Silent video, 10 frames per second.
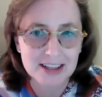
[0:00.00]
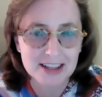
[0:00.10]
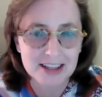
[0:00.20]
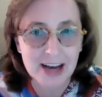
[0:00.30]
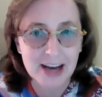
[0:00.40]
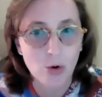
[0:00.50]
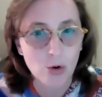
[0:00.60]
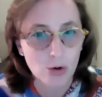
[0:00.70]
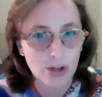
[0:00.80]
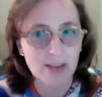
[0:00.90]
that
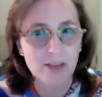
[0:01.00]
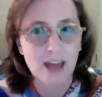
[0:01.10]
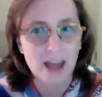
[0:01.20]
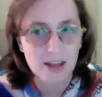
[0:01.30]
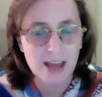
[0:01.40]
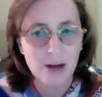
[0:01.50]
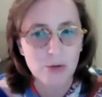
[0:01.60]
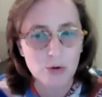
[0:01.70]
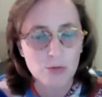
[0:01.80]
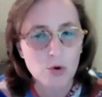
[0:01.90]
whole like the the
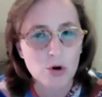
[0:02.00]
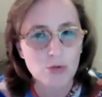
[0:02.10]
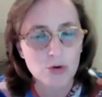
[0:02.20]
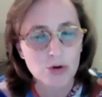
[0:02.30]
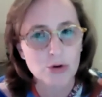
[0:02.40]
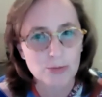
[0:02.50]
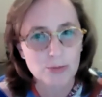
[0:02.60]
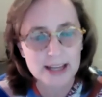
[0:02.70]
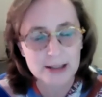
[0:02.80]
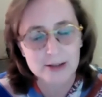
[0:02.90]
Edward Moore room.
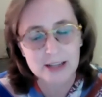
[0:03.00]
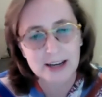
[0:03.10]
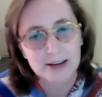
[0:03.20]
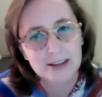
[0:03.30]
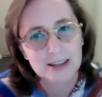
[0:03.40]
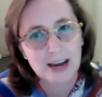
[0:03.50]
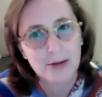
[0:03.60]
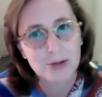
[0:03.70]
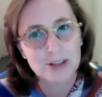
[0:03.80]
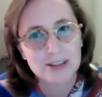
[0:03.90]
That's that that
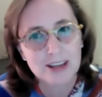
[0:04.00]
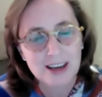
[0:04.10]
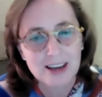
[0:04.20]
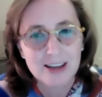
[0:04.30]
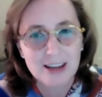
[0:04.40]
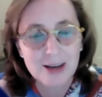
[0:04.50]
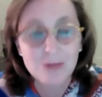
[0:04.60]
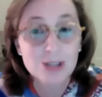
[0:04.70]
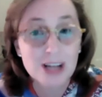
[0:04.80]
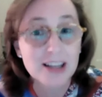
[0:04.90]
was it
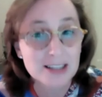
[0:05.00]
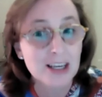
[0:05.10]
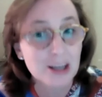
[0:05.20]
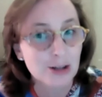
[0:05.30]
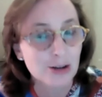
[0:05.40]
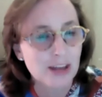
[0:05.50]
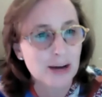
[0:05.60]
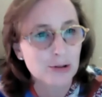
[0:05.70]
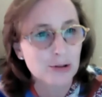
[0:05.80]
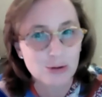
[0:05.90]
was not singular. That
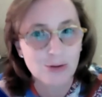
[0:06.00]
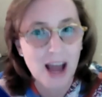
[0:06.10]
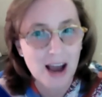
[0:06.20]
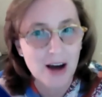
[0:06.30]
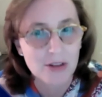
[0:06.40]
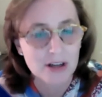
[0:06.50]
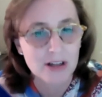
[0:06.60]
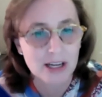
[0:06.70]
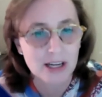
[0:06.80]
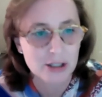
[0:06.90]
was sort of how the
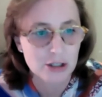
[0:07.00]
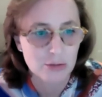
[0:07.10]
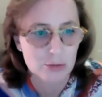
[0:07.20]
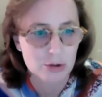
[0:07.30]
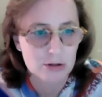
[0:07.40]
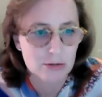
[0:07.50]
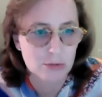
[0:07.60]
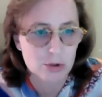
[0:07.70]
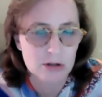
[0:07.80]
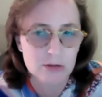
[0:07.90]
collections were
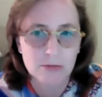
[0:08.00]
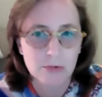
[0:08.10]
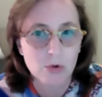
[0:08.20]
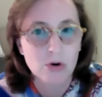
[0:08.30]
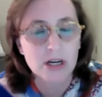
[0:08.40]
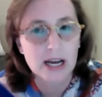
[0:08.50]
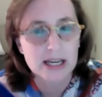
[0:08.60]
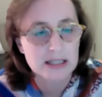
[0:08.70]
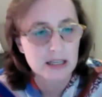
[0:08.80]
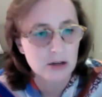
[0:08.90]
were
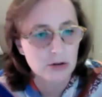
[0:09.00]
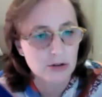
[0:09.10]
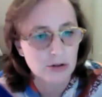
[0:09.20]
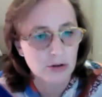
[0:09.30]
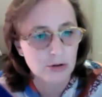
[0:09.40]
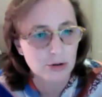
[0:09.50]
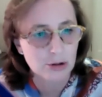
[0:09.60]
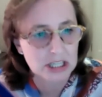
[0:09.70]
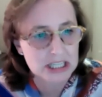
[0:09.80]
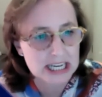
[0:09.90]
organized in those those
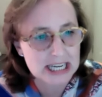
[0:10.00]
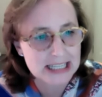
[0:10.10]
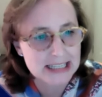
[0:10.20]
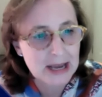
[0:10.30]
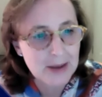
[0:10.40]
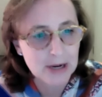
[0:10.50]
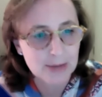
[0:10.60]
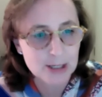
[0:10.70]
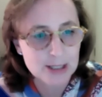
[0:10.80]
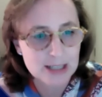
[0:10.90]
early days. But I'm
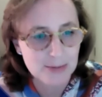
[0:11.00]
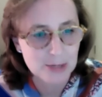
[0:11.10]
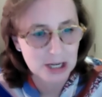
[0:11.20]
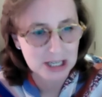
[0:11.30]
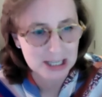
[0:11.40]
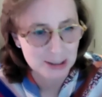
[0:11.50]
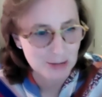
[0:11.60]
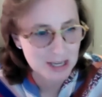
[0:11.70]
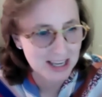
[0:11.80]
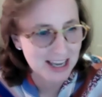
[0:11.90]
going to stop talking so
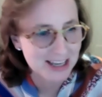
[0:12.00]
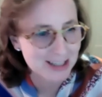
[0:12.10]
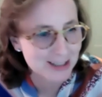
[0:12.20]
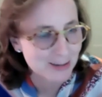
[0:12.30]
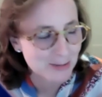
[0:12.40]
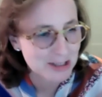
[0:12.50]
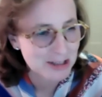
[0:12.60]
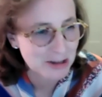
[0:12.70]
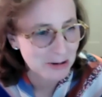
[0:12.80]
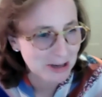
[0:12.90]
we can get to some of these
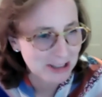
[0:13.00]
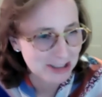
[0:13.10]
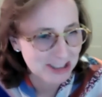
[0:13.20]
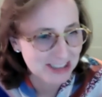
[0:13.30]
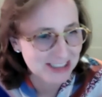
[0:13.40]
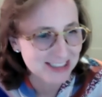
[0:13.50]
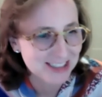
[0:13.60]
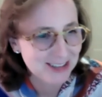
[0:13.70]
other questions.